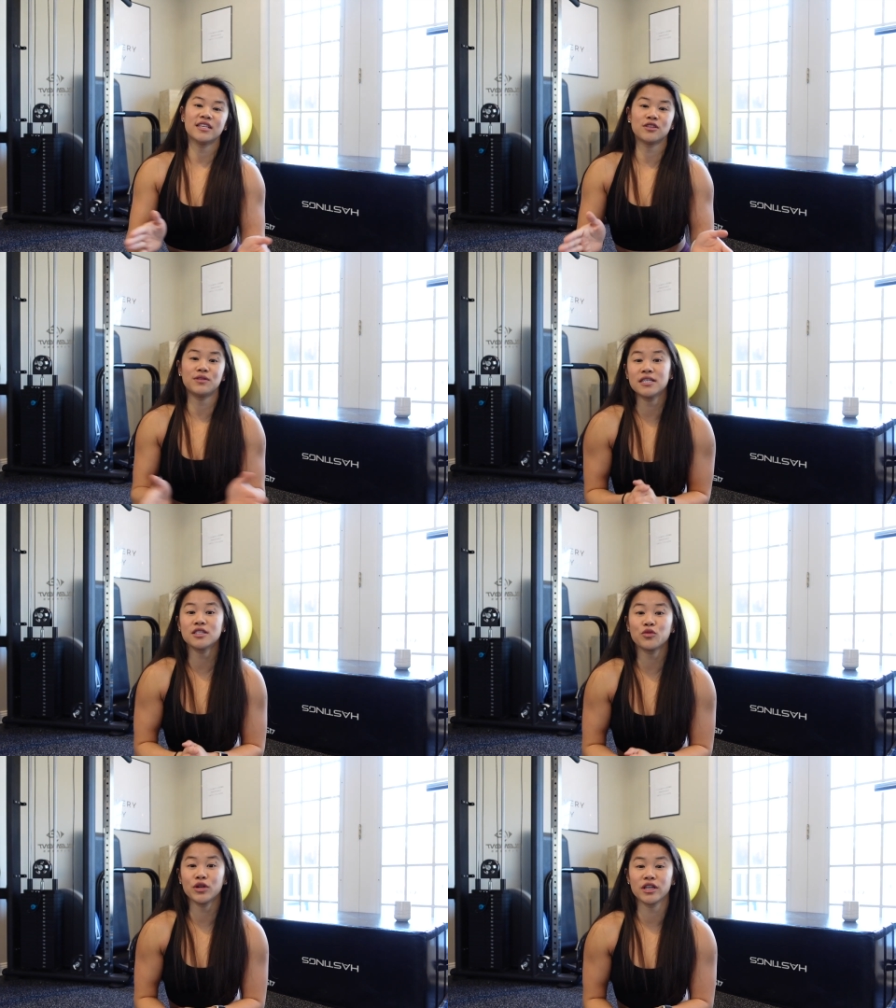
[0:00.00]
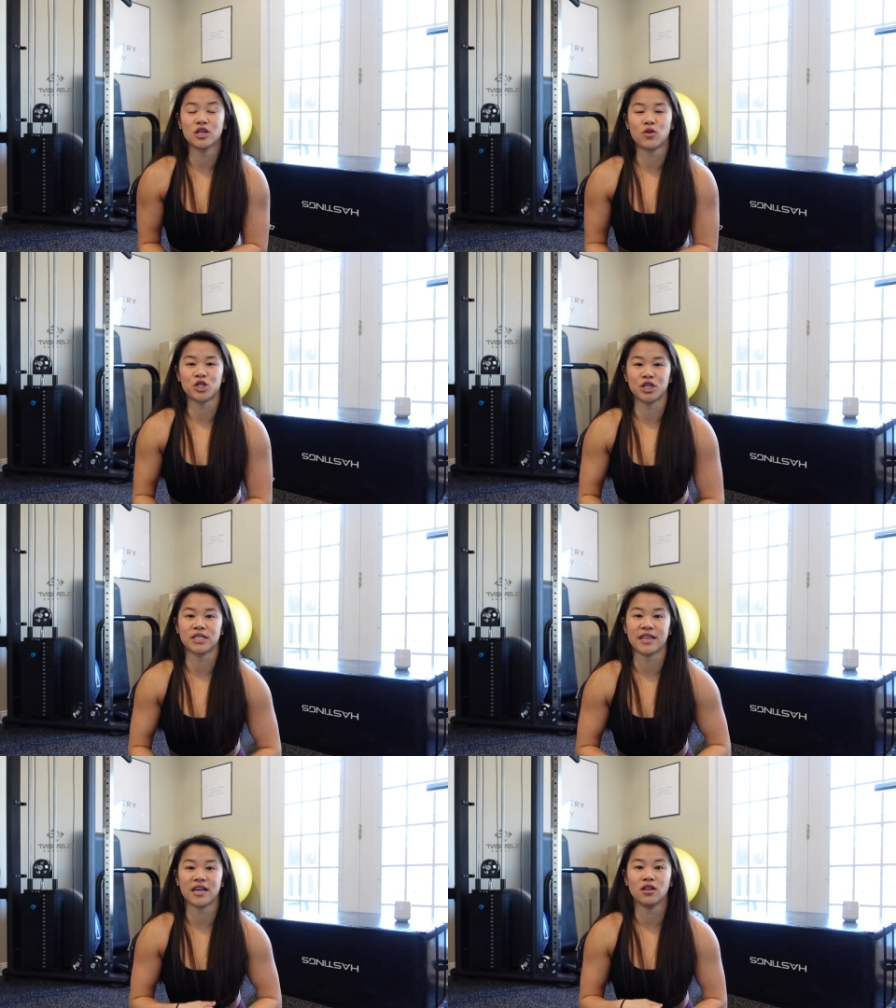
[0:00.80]
So this is a really good question
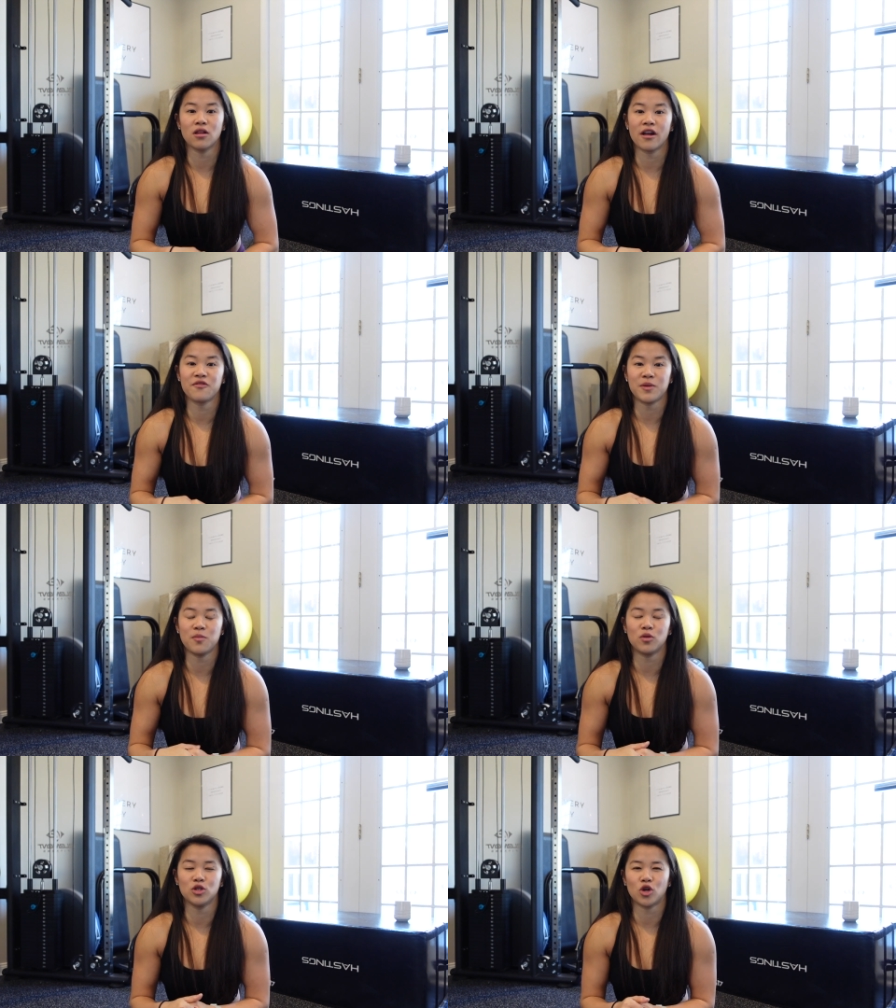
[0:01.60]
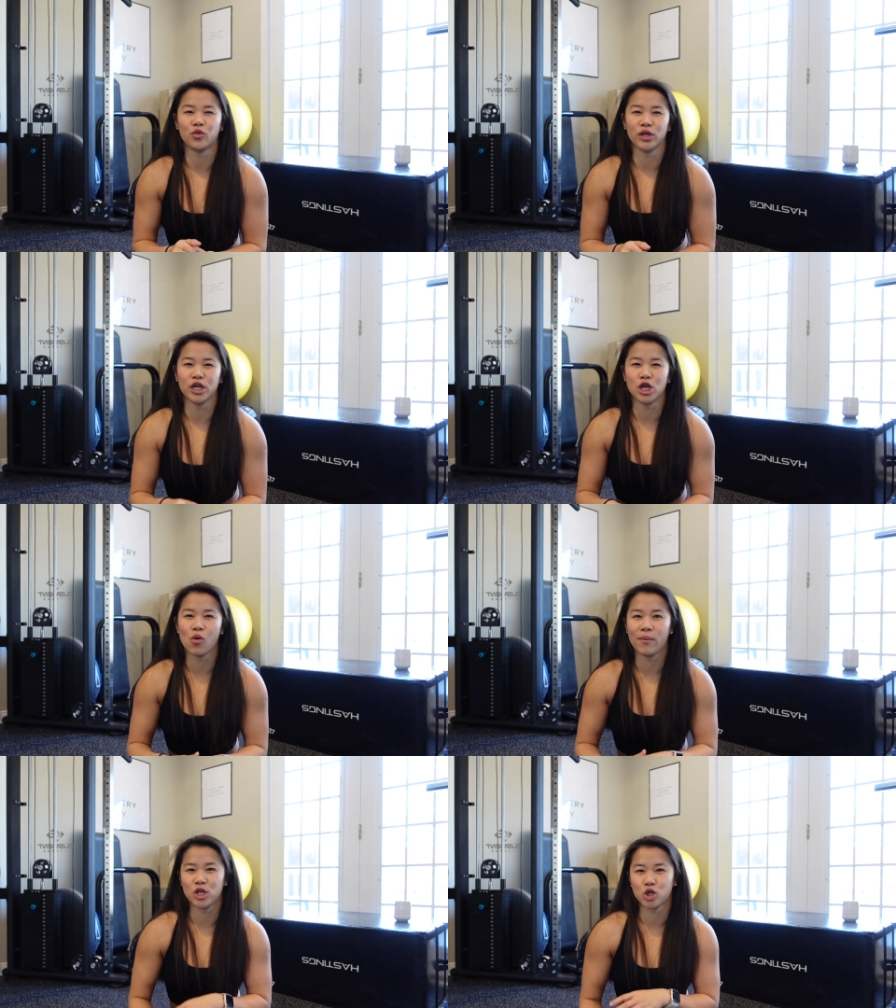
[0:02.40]
because I think a lot of people don't really know
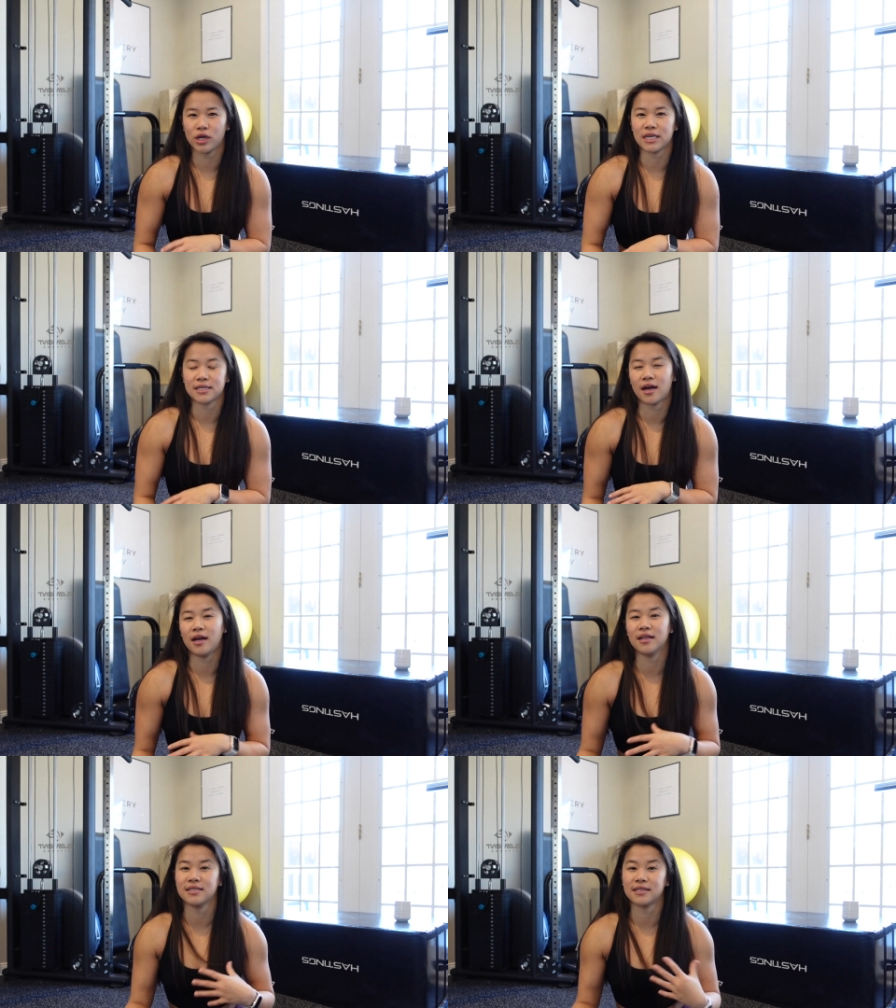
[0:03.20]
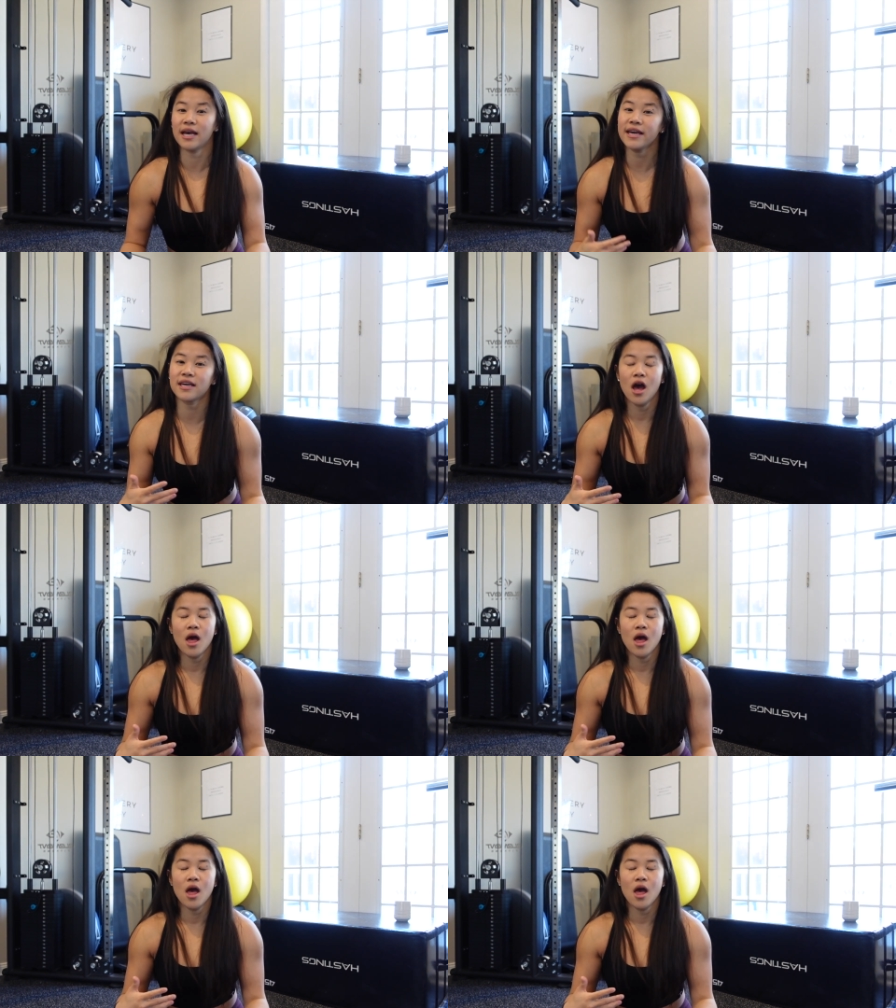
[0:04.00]
what my training style is like,